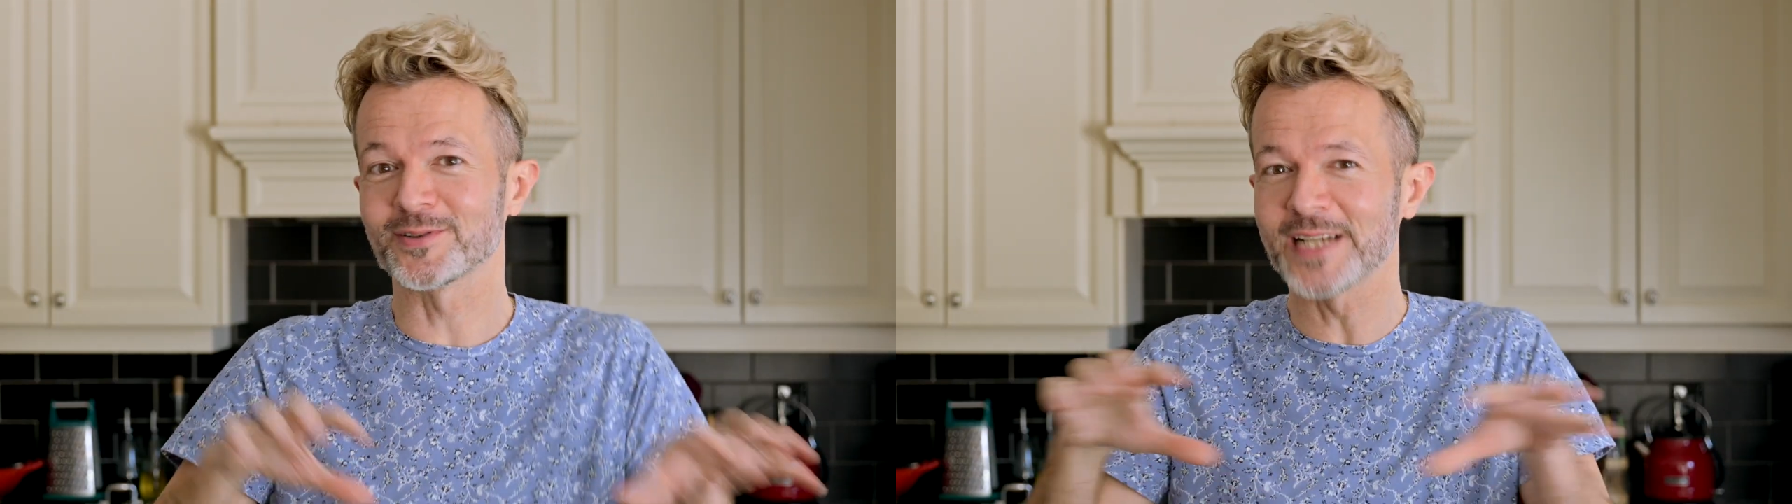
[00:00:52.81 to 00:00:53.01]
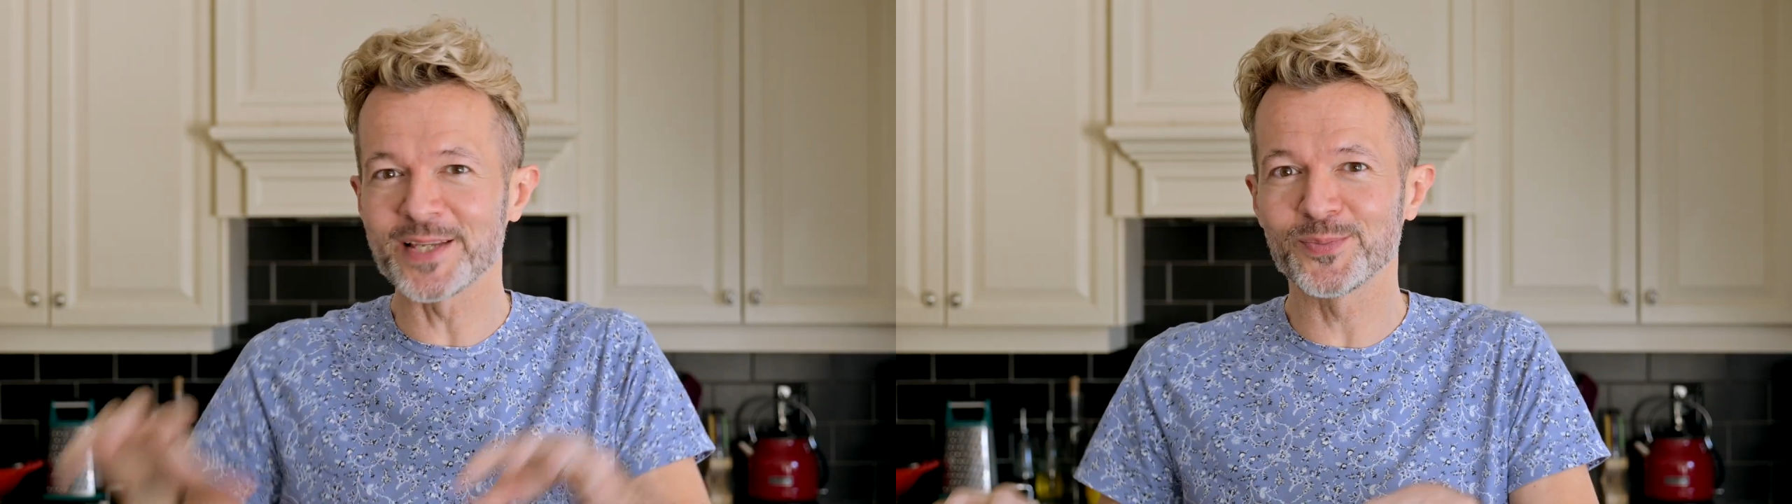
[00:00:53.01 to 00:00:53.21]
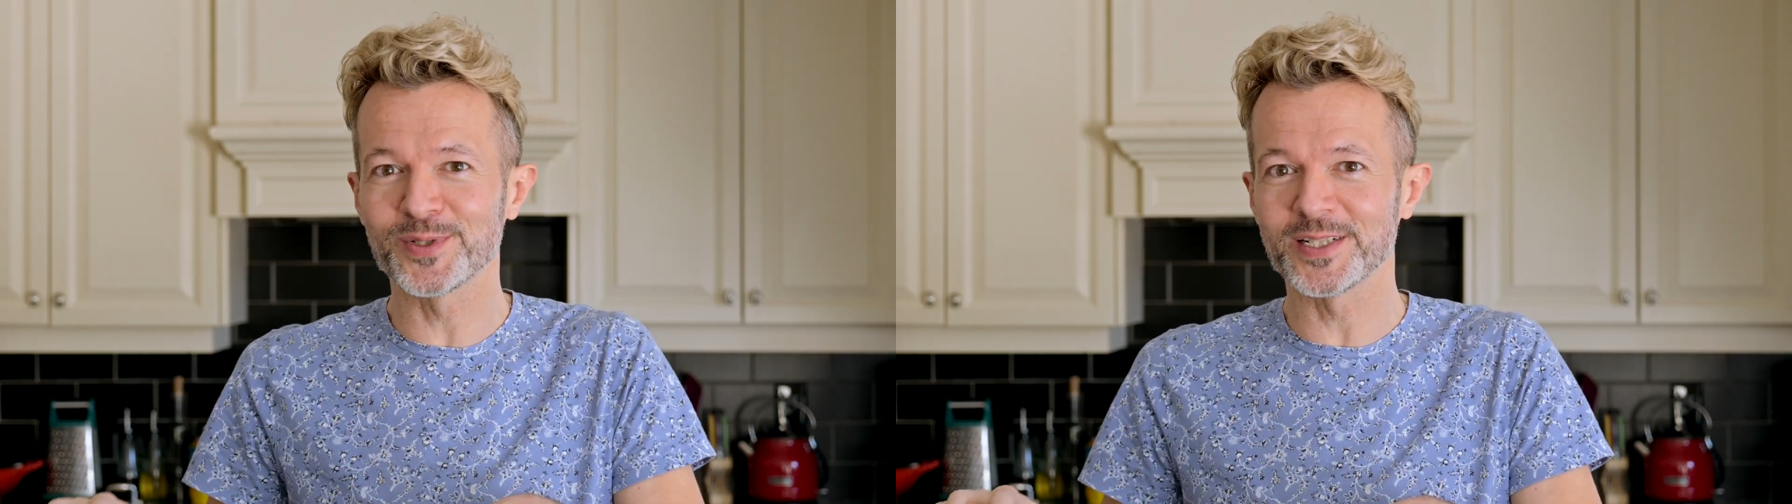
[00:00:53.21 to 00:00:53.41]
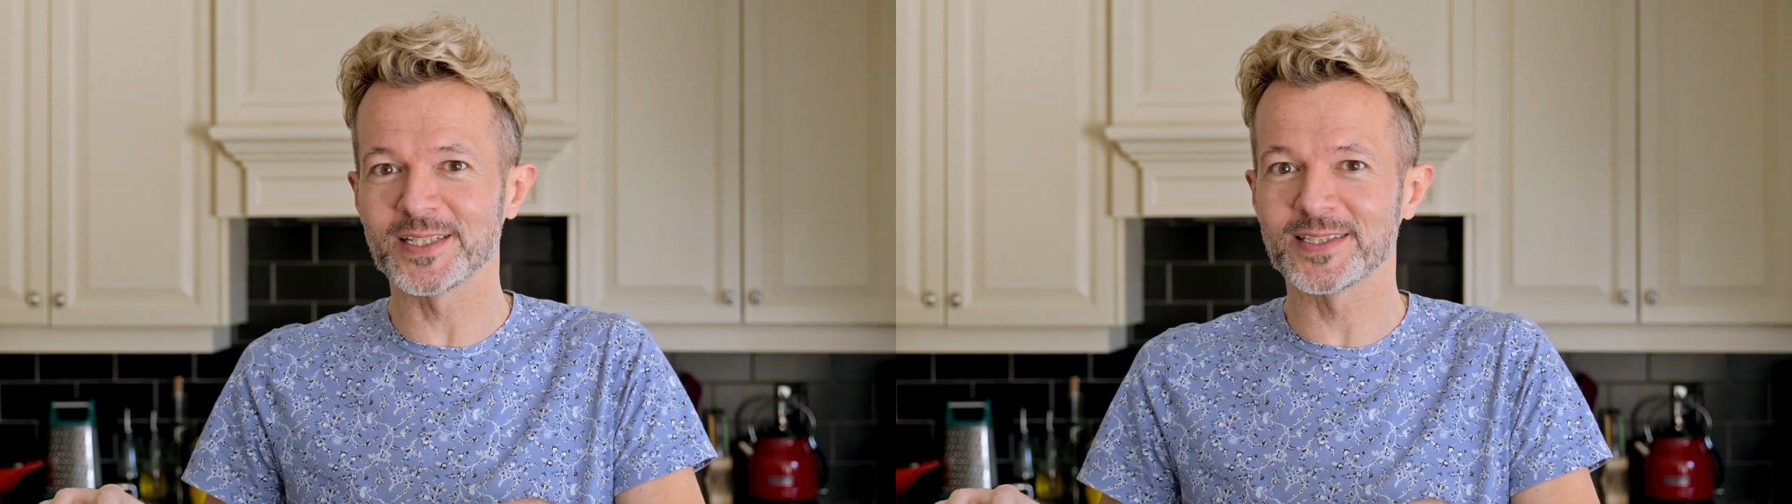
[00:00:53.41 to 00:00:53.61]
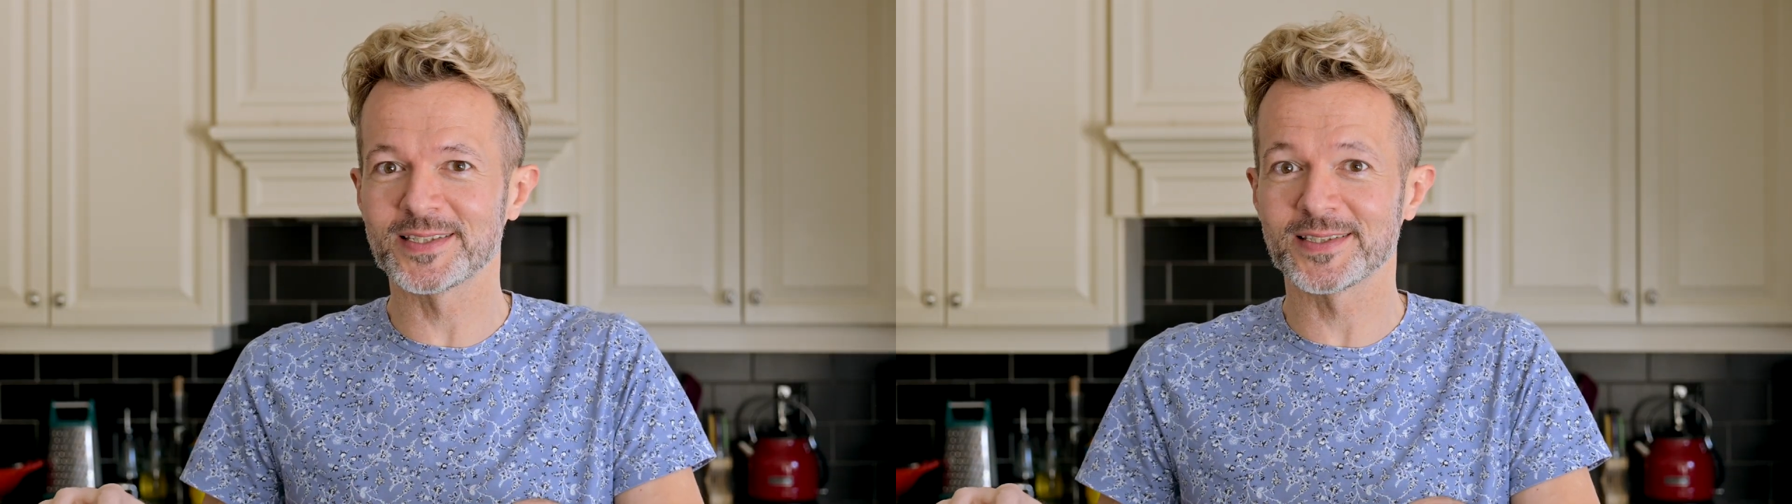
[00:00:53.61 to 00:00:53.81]

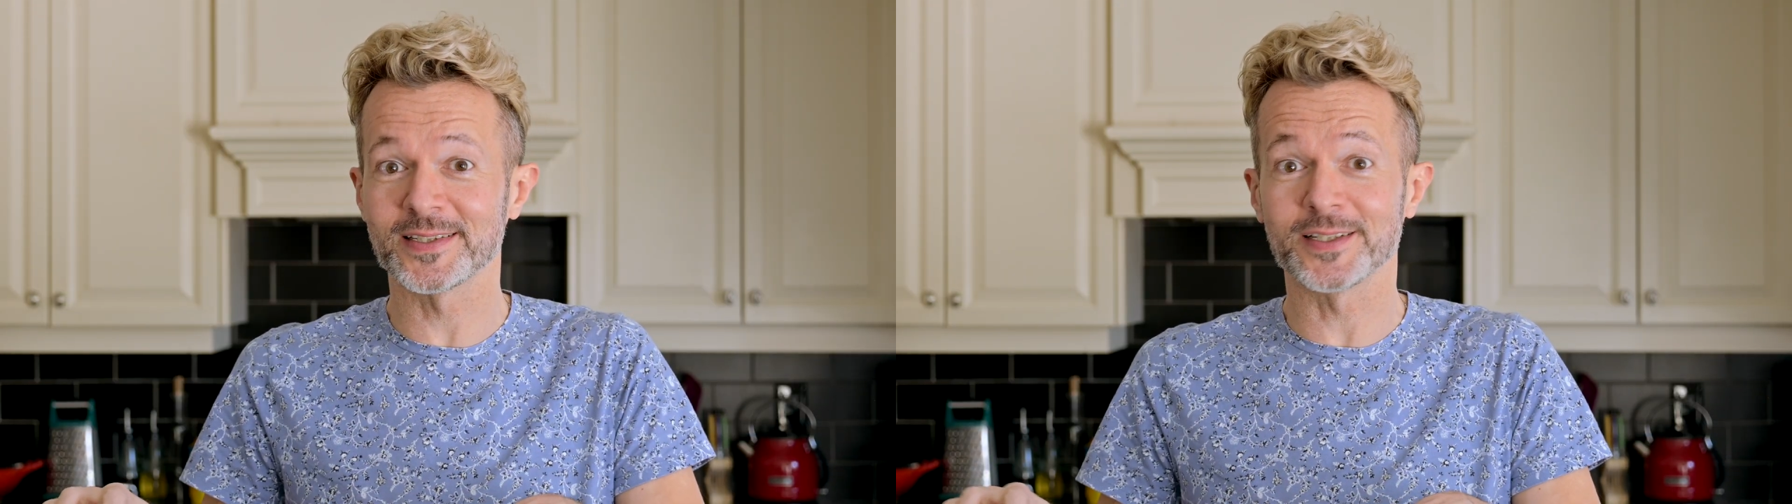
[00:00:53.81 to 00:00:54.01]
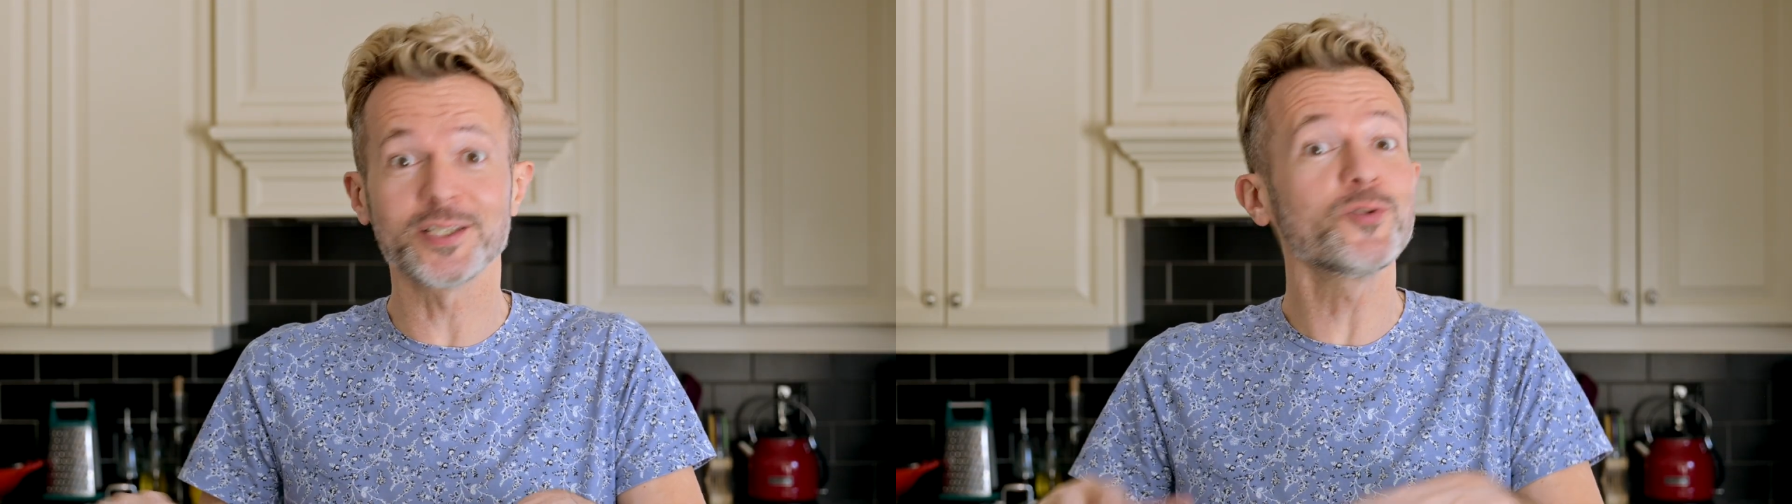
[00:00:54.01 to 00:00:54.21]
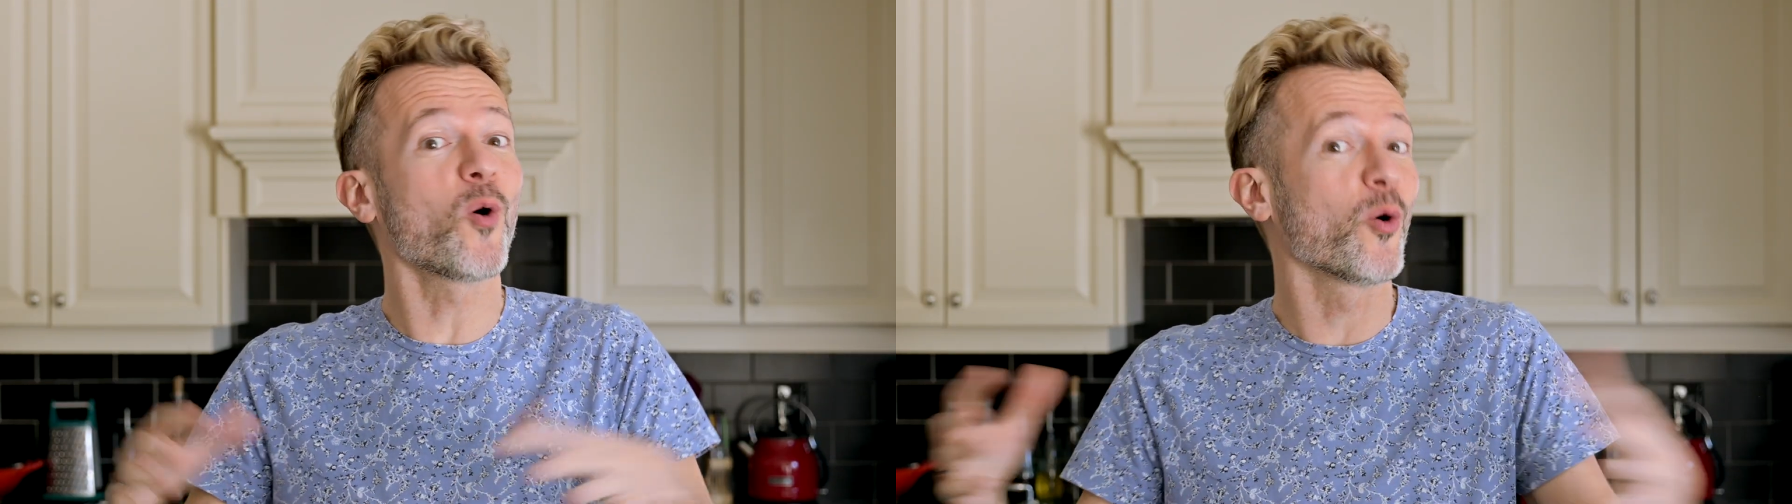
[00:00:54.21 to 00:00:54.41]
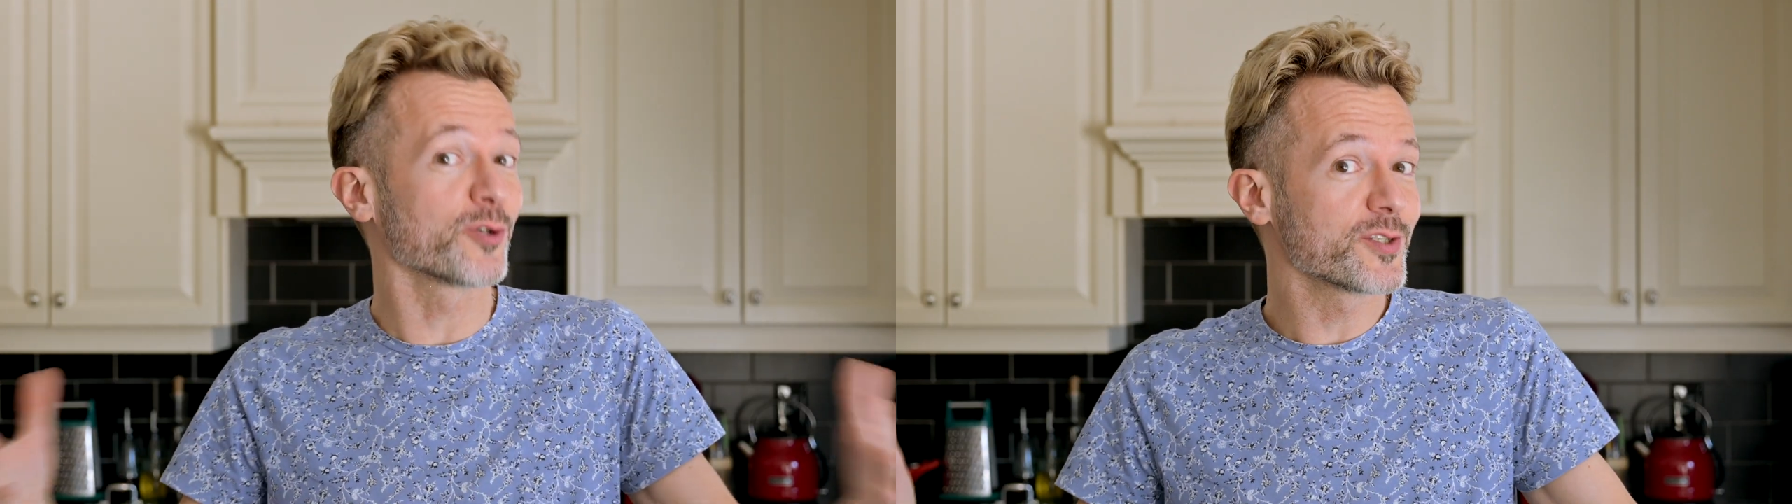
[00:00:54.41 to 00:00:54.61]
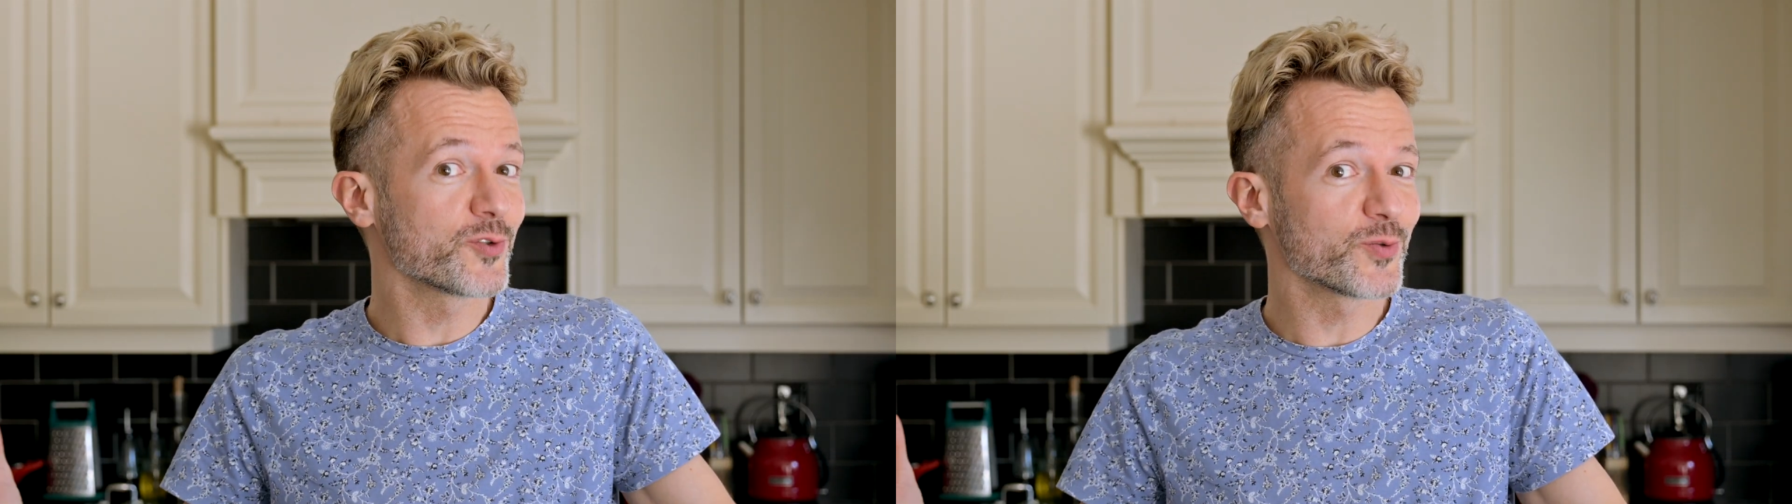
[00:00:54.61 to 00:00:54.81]
cranberries in
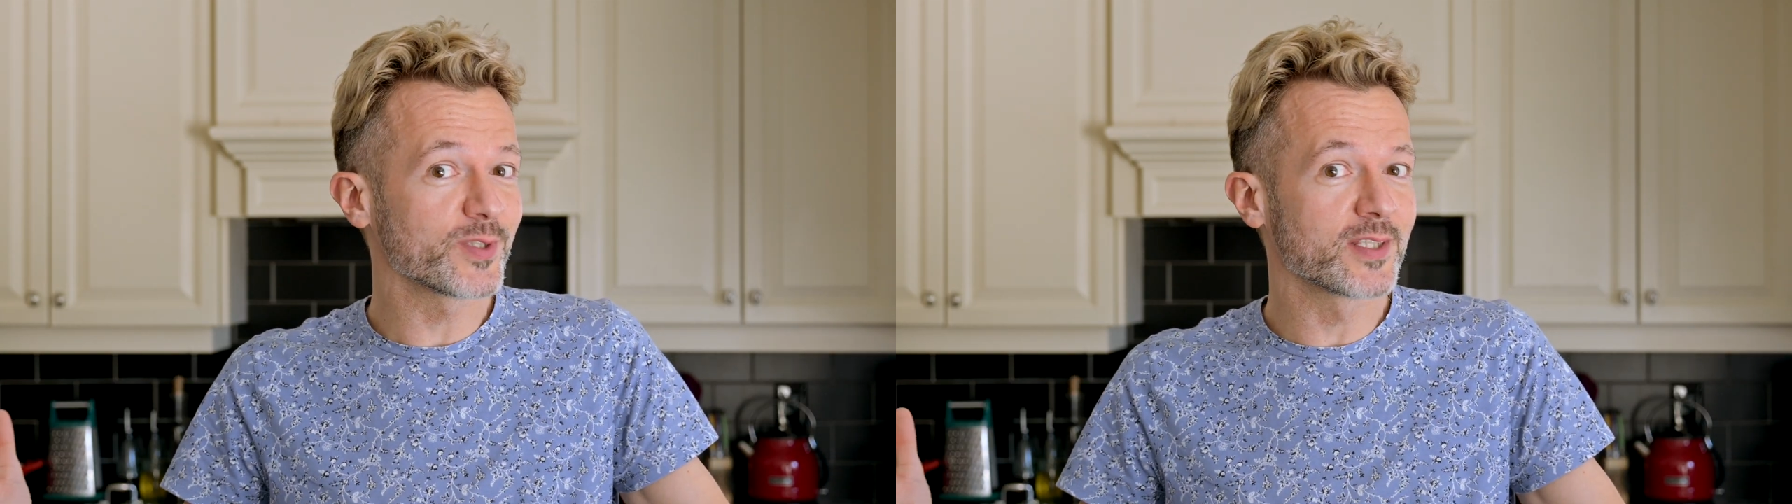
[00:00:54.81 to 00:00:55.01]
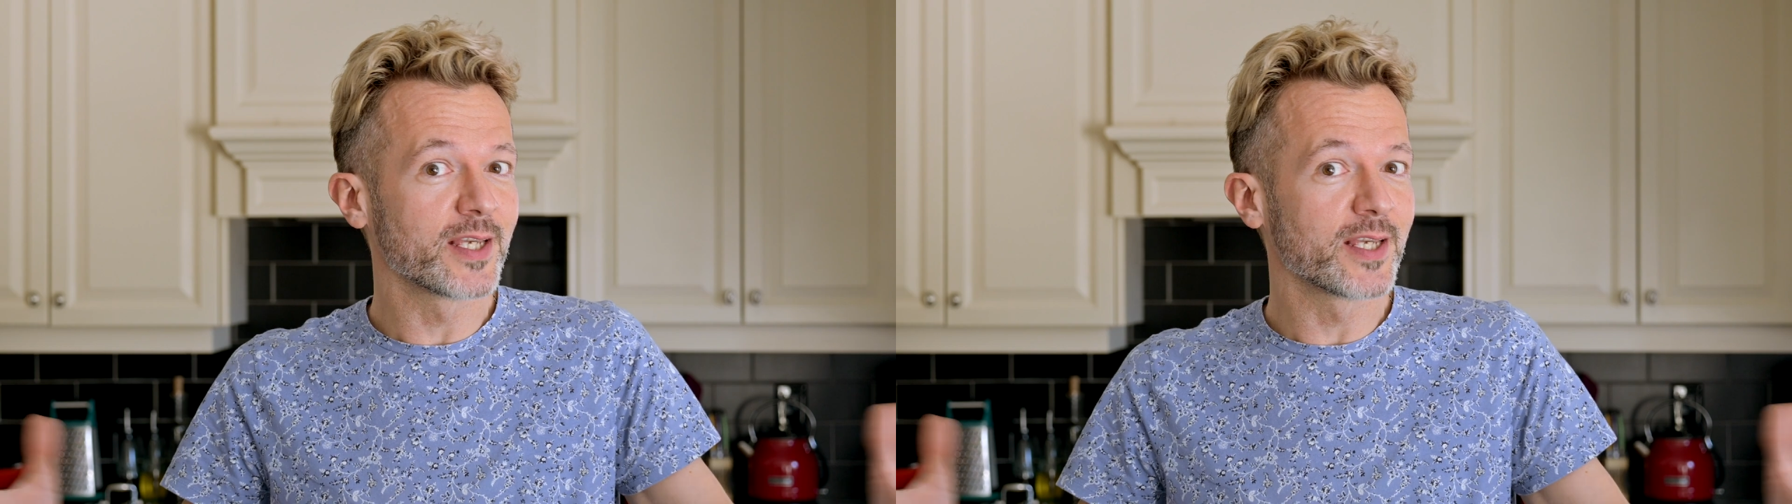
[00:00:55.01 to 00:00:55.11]
orange juice,